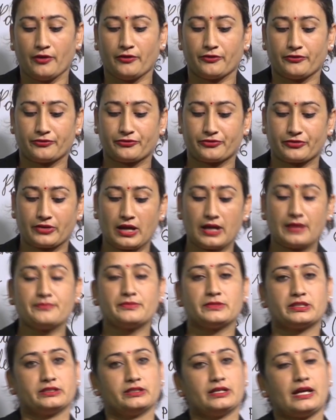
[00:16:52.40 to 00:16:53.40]
from
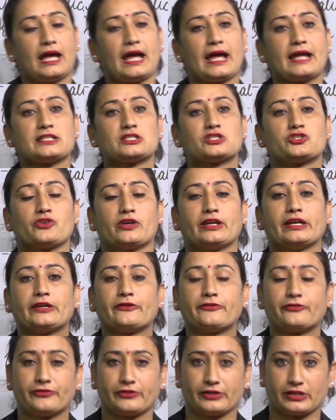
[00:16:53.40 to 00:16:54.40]
the adjoining
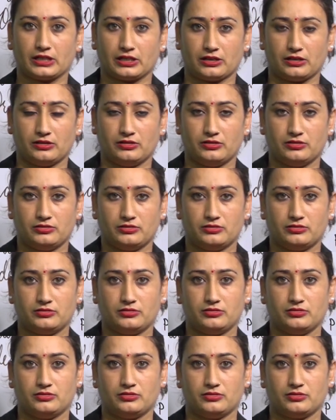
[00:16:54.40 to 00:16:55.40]
figure,
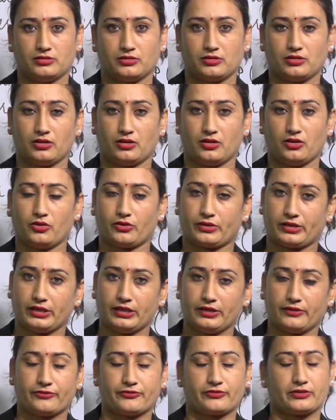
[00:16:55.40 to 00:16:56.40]

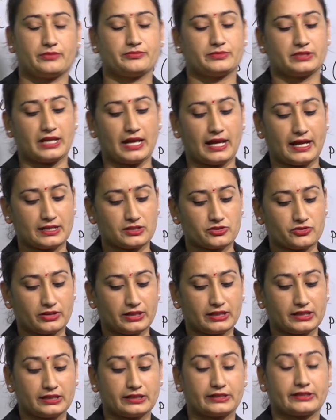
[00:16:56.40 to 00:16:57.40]
okay, from the
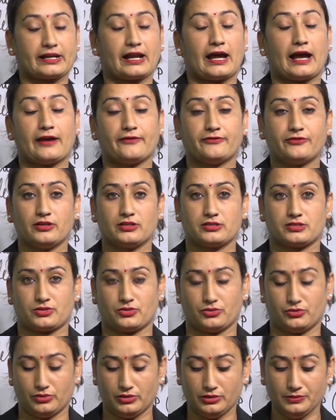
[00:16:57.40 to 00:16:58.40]
adjoining graph
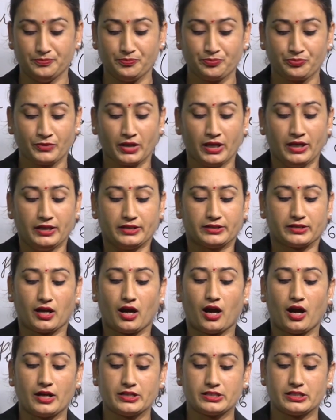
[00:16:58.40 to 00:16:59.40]
also, the
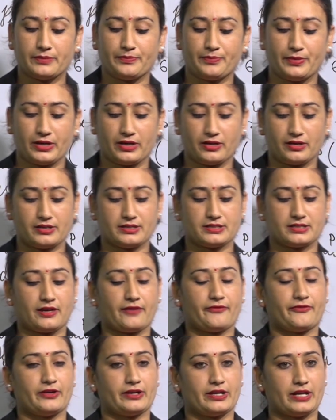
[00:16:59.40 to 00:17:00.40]
order pairs
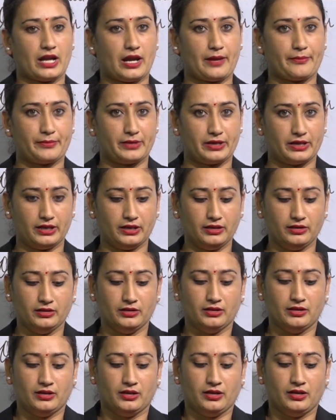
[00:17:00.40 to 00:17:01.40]
of a number
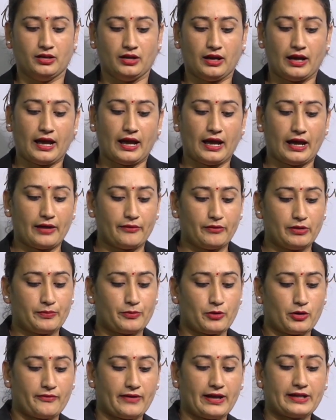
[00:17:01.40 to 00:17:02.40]
I will
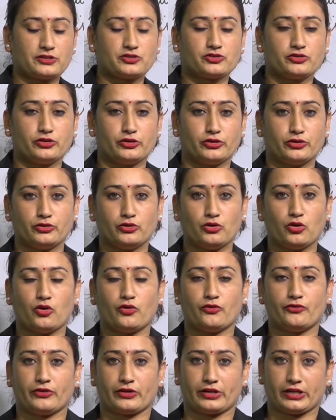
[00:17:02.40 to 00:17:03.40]
provide to you
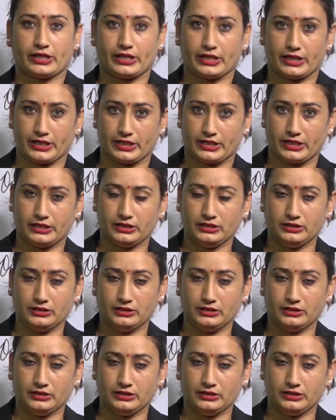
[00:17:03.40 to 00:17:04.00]
over here.